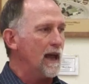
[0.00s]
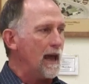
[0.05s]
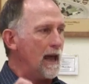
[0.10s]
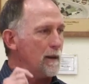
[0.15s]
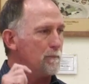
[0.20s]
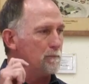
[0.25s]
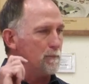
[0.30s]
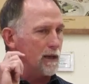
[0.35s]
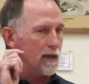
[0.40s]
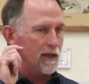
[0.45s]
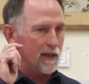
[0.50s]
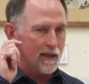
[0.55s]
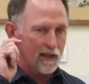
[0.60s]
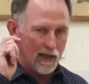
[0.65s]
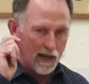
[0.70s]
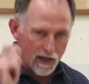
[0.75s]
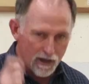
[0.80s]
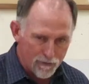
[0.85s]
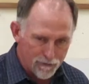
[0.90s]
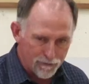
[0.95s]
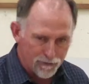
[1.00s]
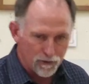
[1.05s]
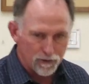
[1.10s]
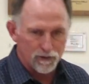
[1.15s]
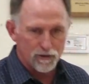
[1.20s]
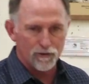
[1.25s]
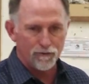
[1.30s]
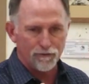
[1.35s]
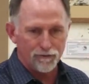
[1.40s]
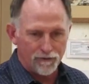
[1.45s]
and being careful
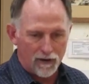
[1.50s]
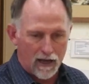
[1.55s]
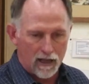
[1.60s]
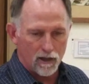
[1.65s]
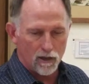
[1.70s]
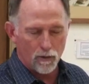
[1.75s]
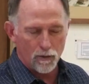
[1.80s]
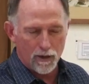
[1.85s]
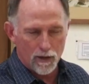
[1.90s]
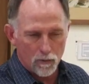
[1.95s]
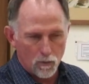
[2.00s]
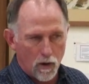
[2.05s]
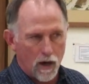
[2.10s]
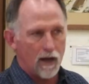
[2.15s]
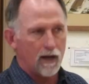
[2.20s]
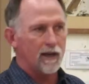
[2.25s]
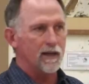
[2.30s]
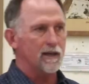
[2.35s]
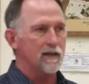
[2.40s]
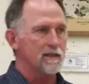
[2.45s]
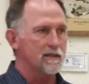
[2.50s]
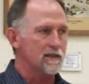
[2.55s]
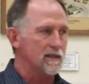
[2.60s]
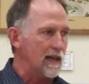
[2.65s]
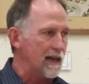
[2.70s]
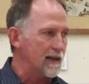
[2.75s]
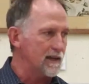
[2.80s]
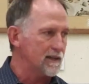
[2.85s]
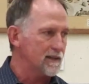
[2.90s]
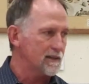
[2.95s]
to follow and walk in his
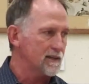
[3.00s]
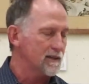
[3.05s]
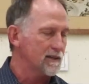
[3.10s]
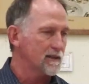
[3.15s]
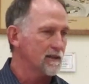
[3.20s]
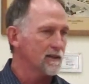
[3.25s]
light.